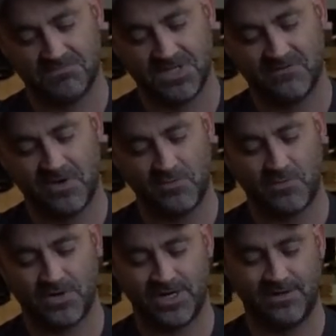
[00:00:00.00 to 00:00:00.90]
a very
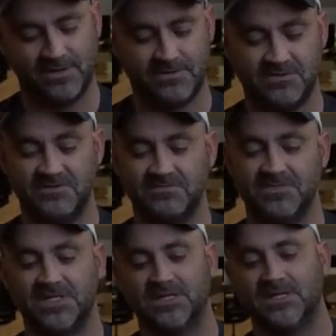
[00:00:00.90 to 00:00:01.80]
pretty little
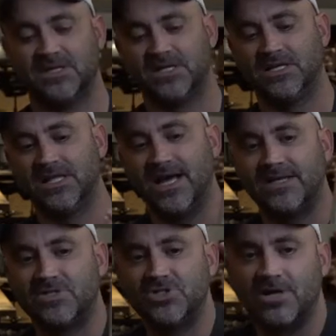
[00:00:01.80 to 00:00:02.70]

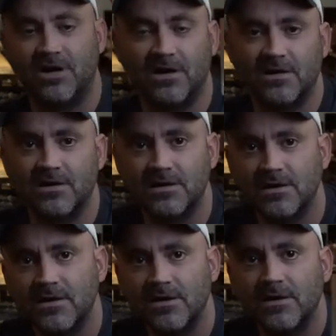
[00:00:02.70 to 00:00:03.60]
glass jar
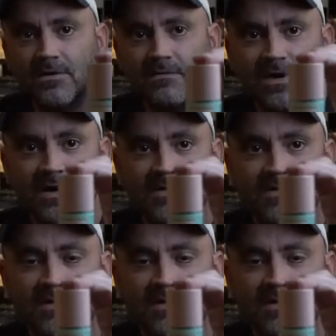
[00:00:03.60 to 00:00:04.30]
with